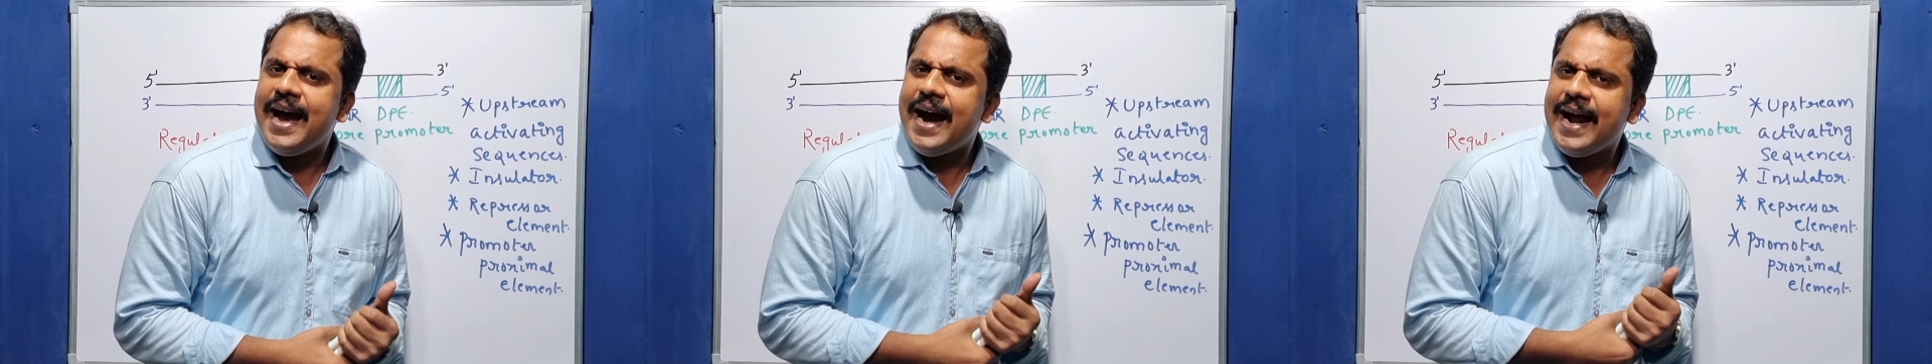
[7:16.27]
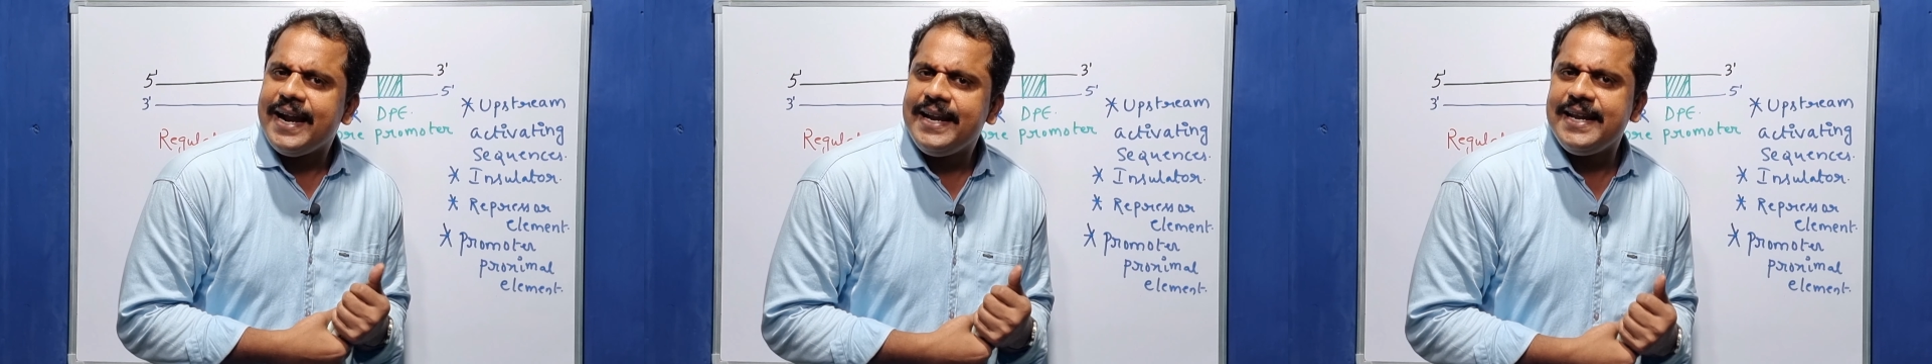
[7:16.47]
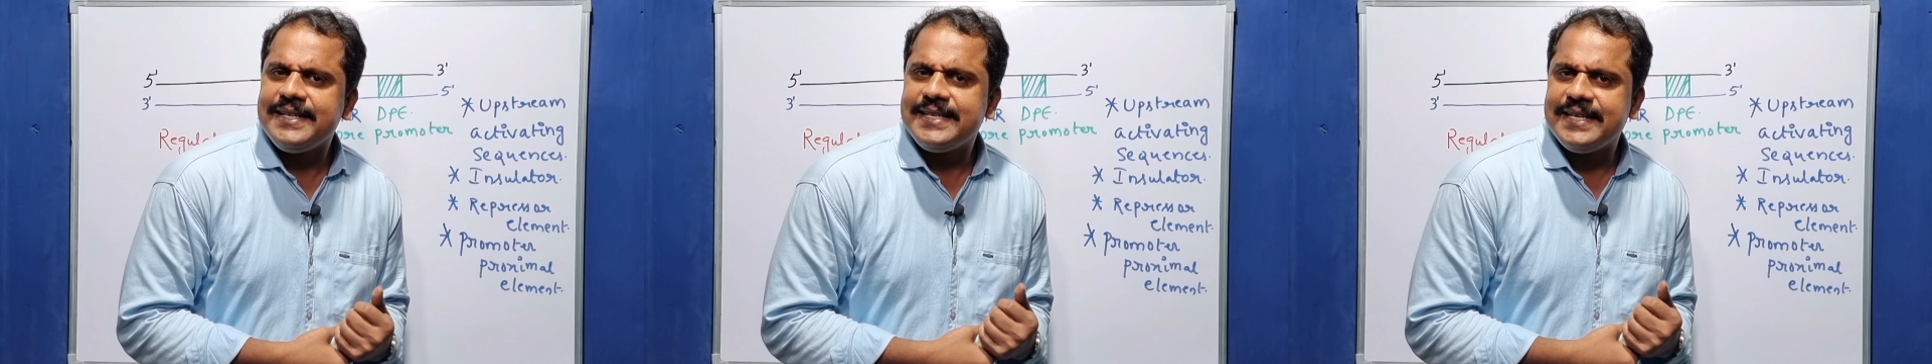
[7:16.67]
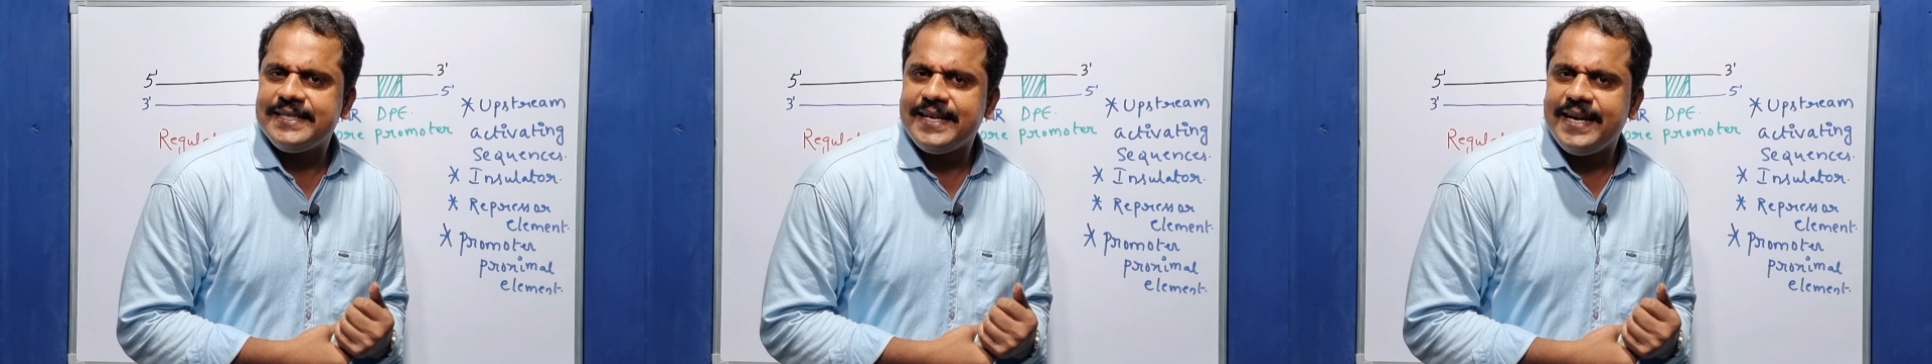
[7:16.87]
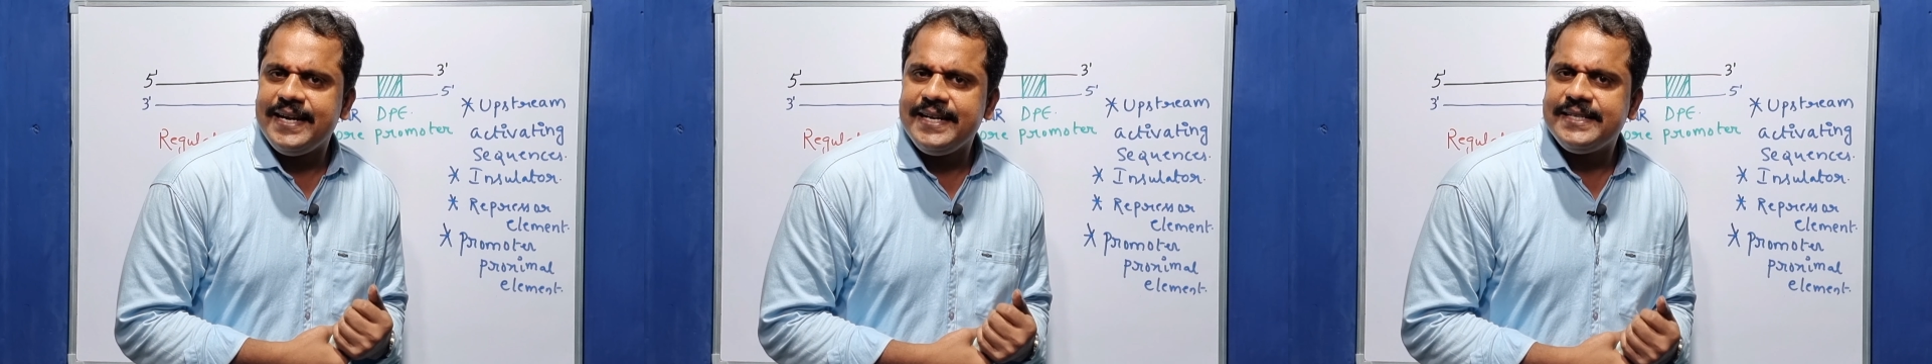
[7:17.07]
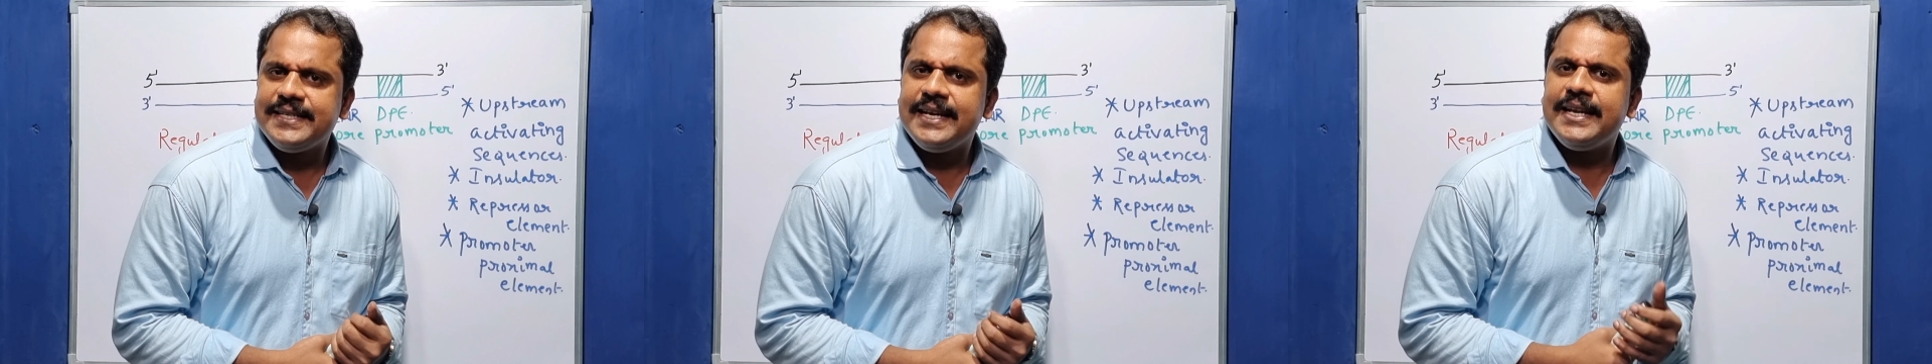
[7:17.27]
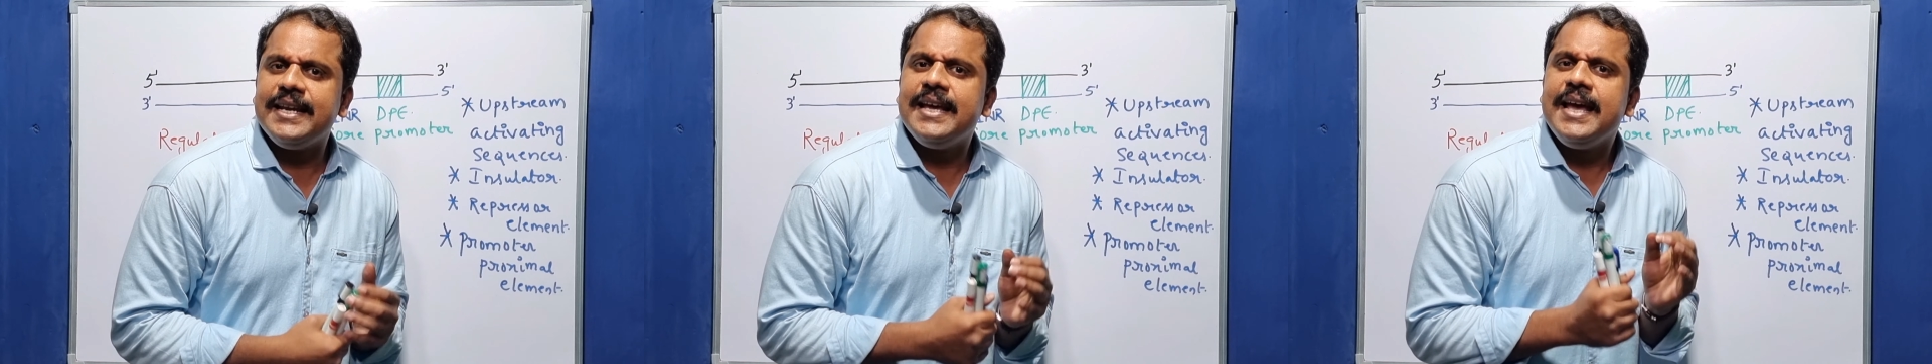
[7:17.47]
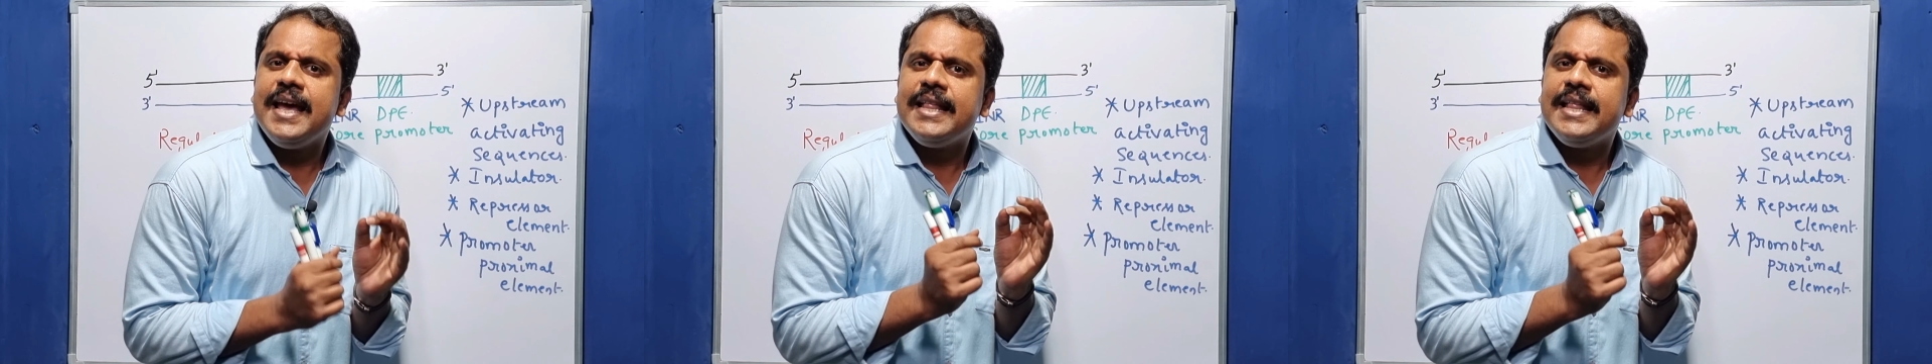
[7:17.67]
under such condition,